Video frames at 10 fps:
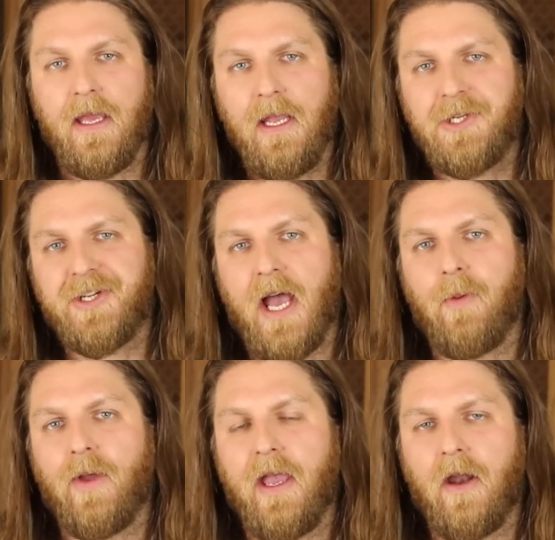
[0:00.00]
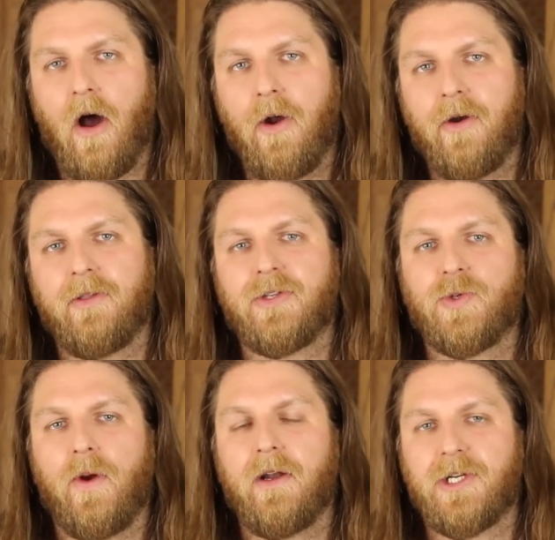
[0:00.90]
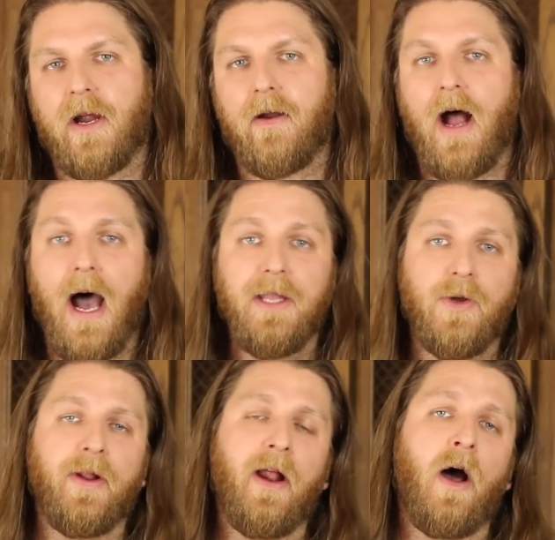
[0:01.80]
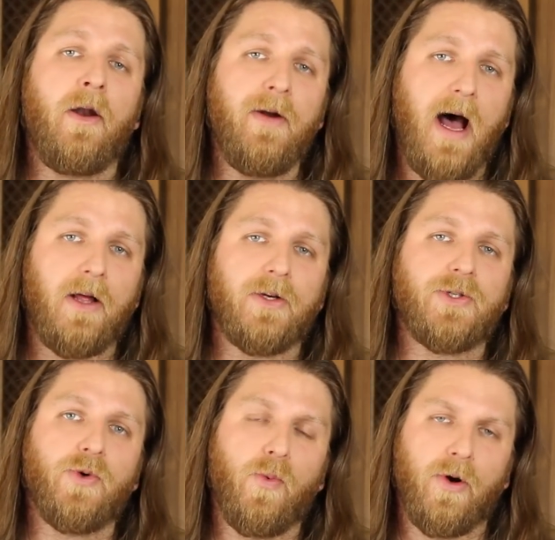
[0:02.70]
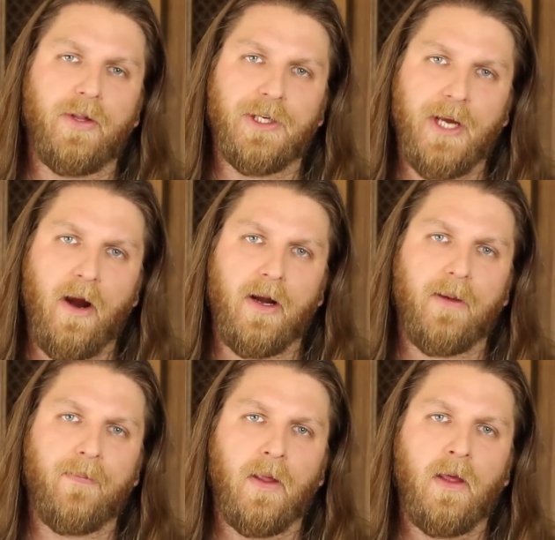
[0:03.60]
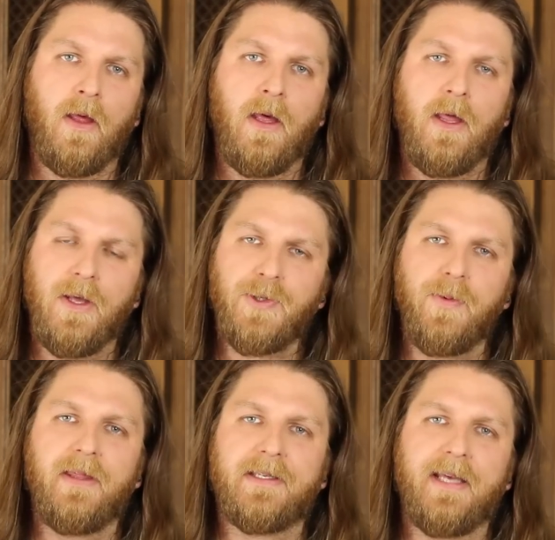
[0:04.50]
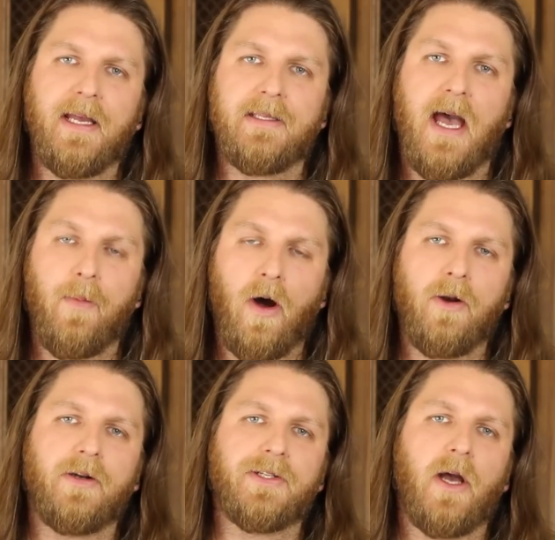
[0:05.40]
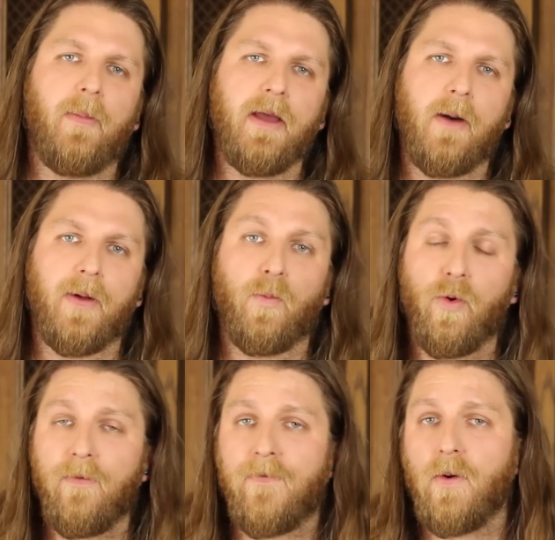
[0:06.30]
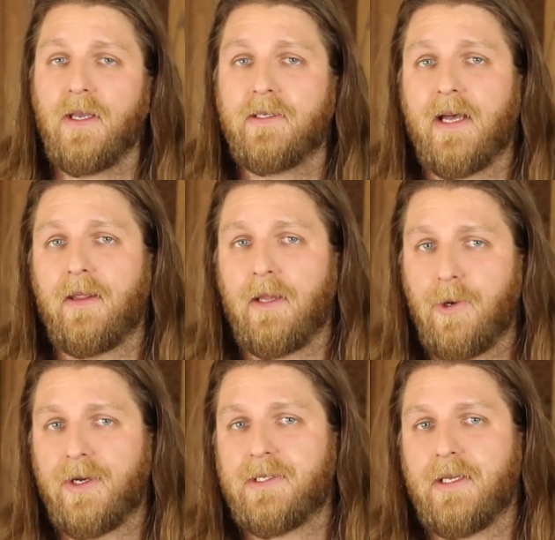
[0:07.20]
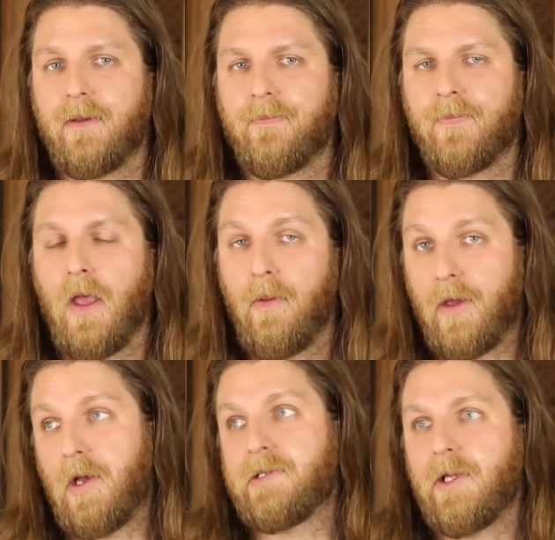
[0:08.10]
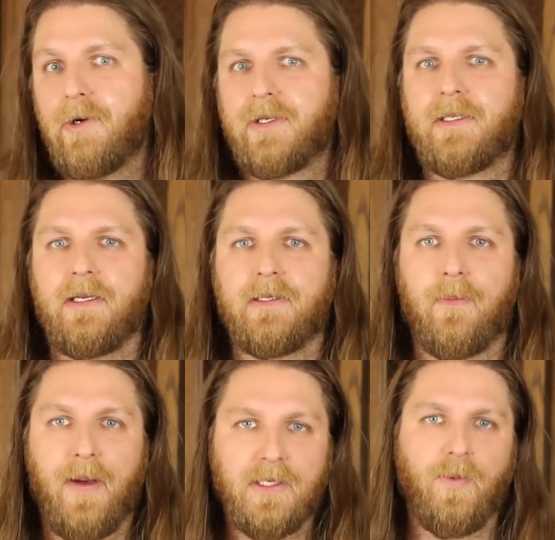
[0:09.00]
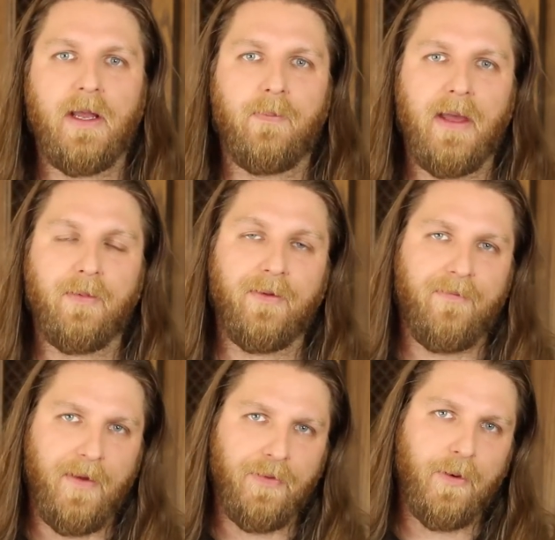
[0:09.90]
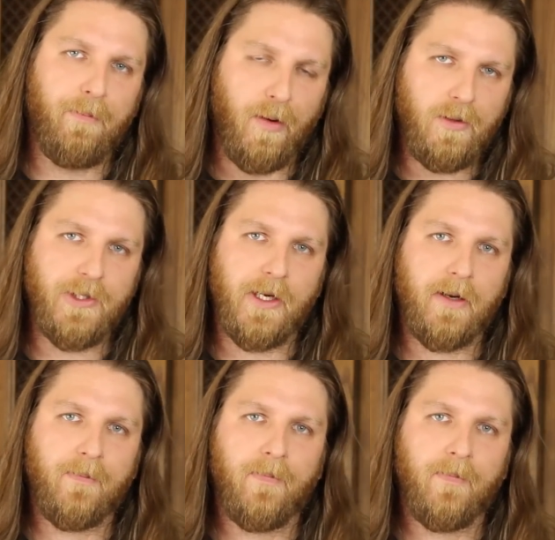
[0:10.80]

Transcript: Each time we hit 100 in the swear jar, I donate $100 to a worthy charity. This will be the second time 100 is coming up, and we're focused on literacy, because literacy is the best way to be able to filter bullshit.